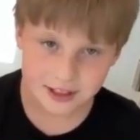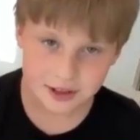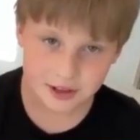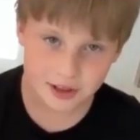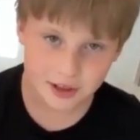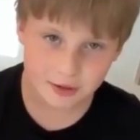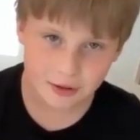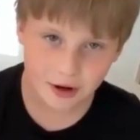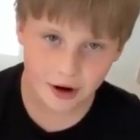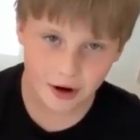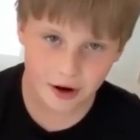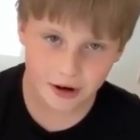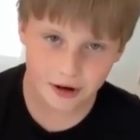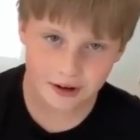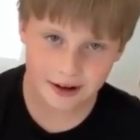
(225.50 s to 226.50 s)
It's too
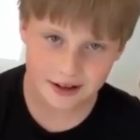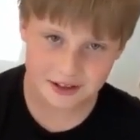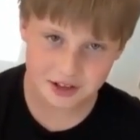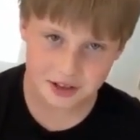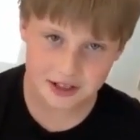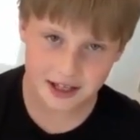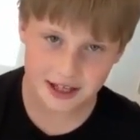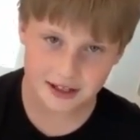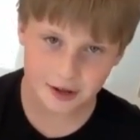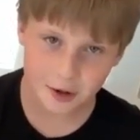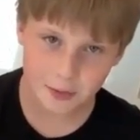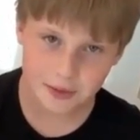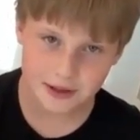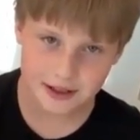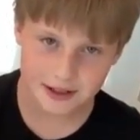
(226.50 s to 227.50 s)
hard. I just can't
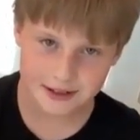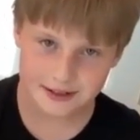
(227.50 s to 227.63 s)
open it.